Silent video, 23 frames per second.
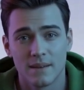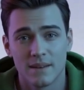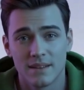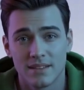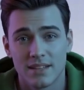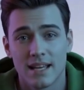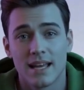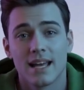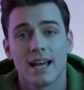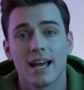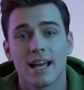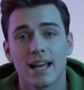
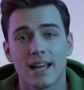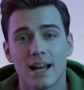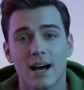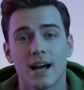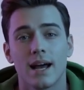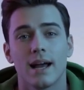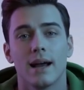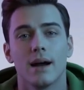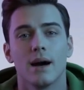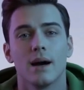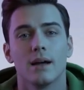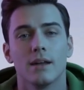the
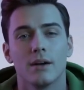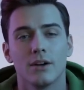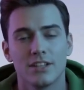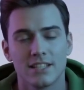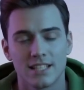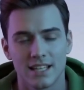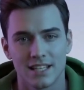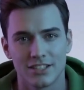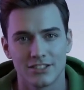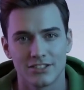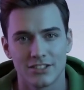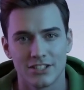AI
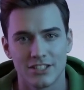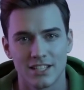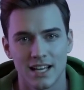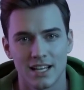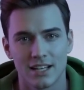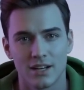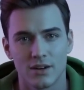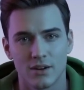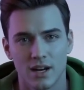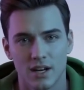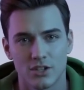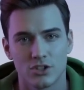understands the
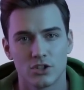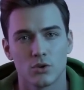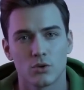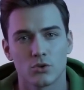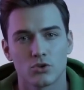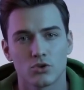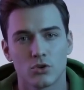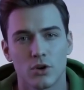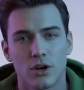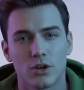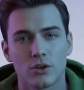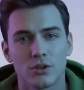psychological
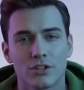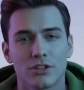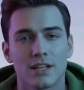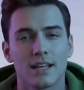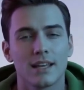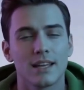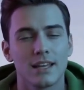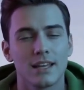triggers that